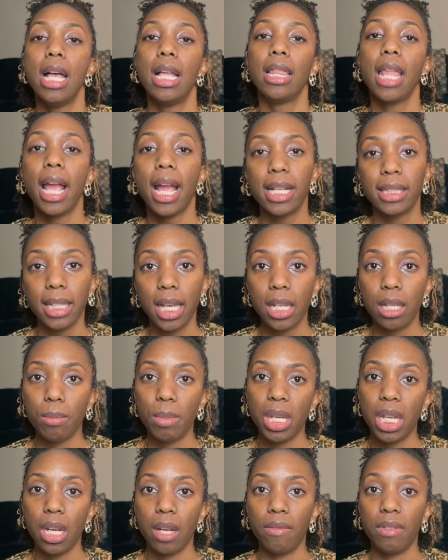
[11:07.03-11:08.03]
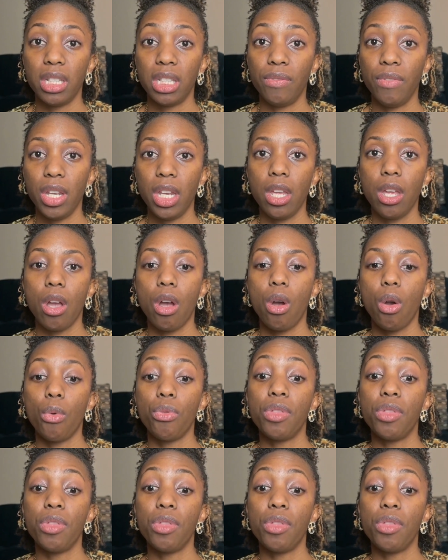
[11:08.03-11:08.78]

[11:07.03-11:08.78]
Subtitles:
Like I said in the beginning of this video,